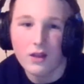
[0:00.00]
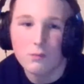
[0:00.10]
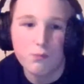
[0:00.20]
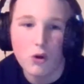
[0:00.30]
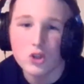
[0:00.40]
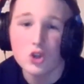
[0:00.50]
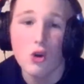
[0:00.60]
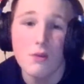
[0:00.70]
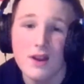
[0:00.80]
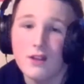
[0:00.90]
Braun
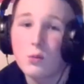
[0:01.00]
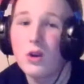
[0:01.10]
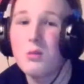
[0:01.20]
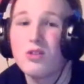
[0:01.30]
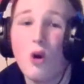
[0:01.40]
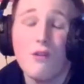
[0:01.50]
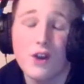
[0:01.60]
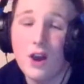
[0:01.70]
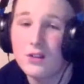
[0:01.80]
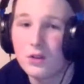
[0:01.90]
Strowman is one of the most over
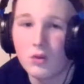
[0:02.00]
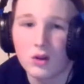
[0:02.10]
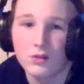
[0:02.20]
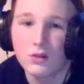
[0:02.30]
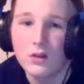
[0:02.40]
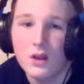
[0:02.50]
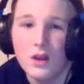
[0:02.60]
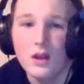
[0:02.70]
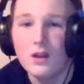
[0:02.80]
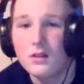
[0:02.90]
guys on the roster.
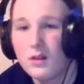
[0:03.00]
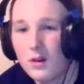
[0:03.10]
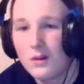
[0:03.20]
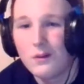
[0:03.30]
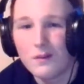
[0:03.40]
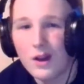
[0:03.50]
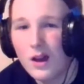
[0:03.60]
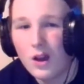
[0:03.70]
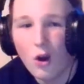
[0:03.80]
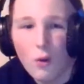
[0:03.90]
So,
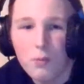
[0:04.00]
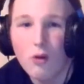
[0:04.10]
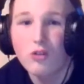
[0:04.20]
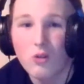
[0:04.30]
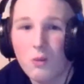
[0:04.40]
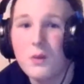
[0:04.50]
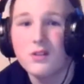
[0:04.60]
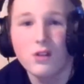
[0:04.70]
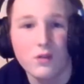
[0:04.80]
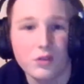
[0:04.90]
I hope Braun Strowman wins the
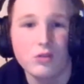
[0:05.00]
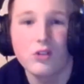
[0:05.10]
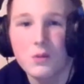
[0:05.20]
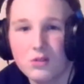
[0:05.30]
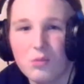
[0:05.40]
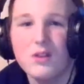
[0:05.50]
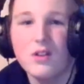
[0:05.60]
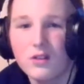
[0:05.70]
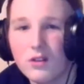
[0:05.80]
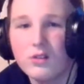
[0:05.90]
Universal Championship. He
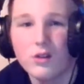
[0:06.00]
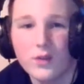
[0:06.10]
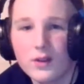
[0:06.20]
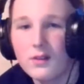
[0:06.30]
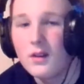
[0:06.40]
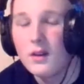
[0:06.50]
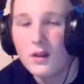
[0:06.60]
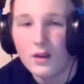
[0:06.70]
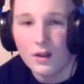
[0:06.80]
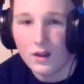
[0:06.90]
does deserve it.
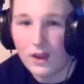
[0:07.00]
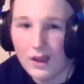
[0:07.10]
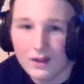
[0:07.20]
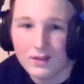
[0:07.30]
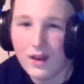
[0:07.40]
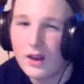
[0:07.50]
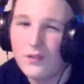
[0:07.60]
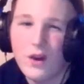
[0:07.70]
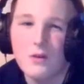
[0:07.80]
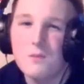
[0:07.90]
And I love
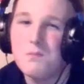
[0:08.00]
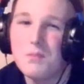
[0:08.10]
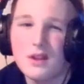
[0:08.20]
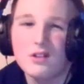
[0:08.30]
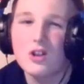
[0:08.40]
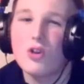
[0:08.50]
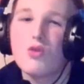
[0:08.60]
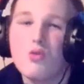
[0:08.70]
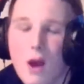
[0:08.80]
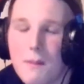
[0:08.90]
how he beats the
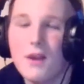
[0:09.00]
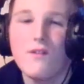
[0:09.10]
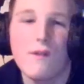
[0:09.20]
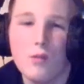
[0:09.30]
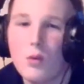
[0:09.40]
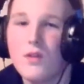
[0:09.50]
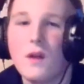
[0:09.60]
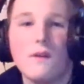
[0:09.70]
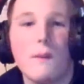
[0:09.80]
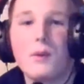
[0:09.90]
crap out of everyone without
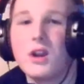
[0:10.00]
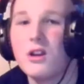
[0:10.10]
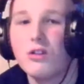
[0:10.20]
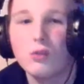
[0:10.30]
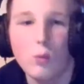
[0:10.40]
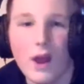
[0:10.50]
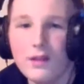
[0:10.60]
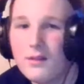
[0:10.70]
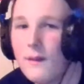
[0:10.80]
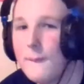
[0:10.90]
even breaking a sweat.